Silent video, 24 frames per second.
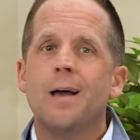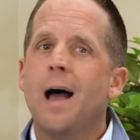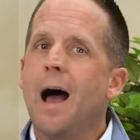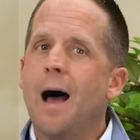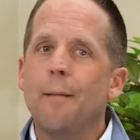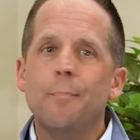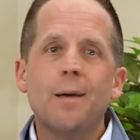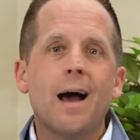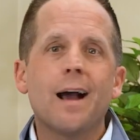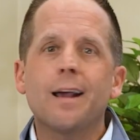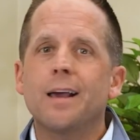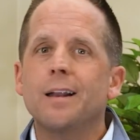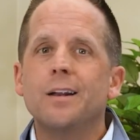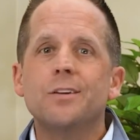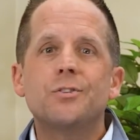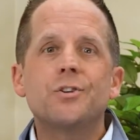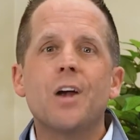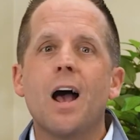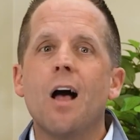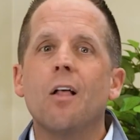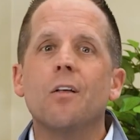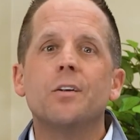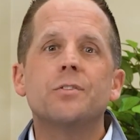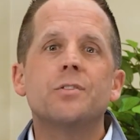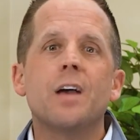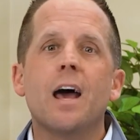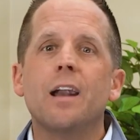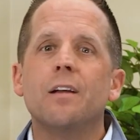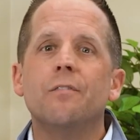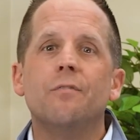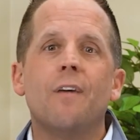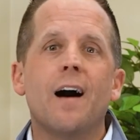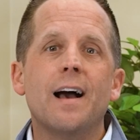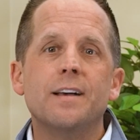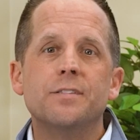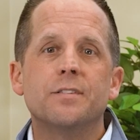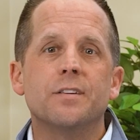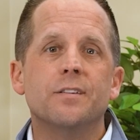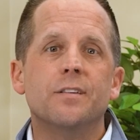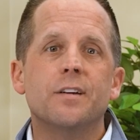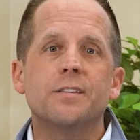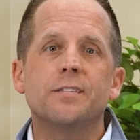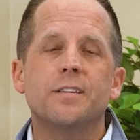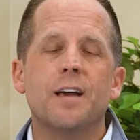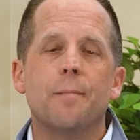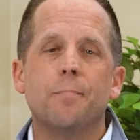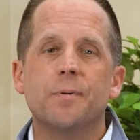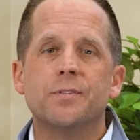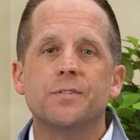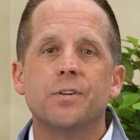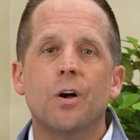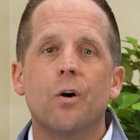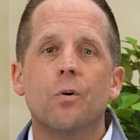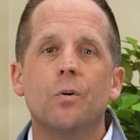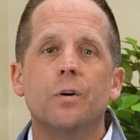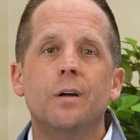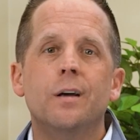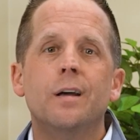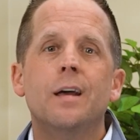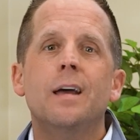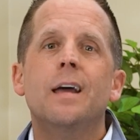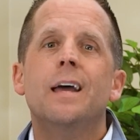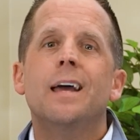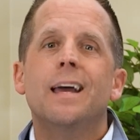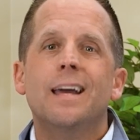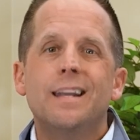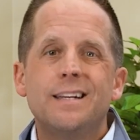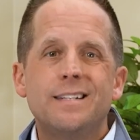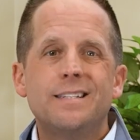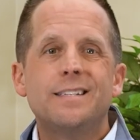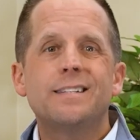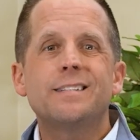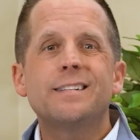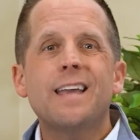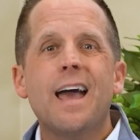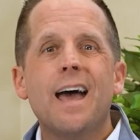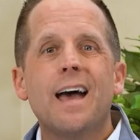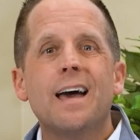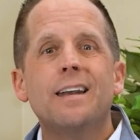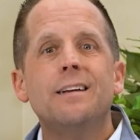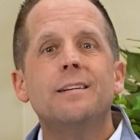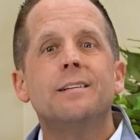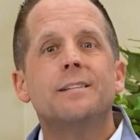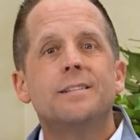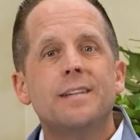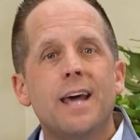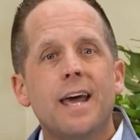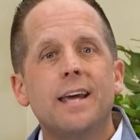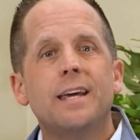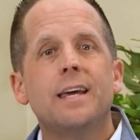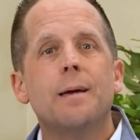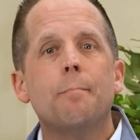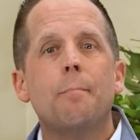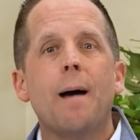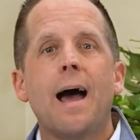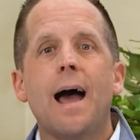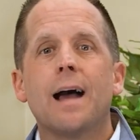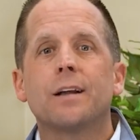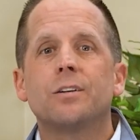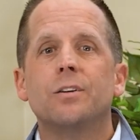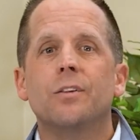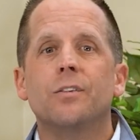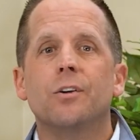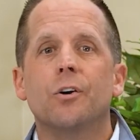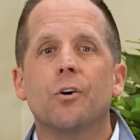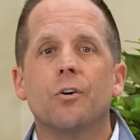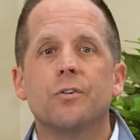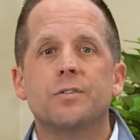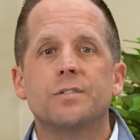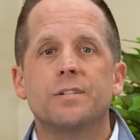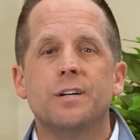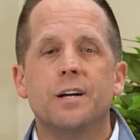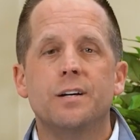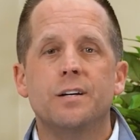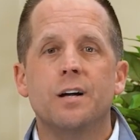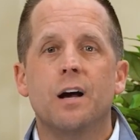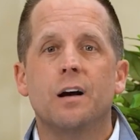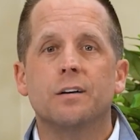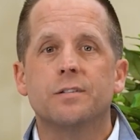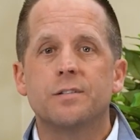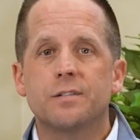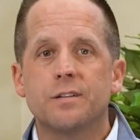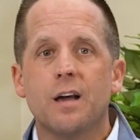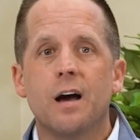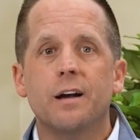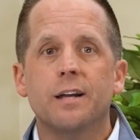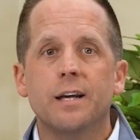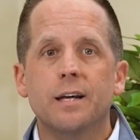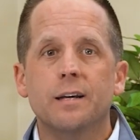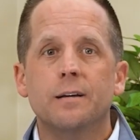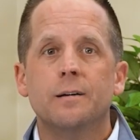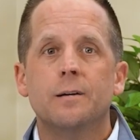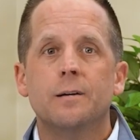I'm not going to challenge that advice in this episode. Instead, take you back to the Ernst Young study.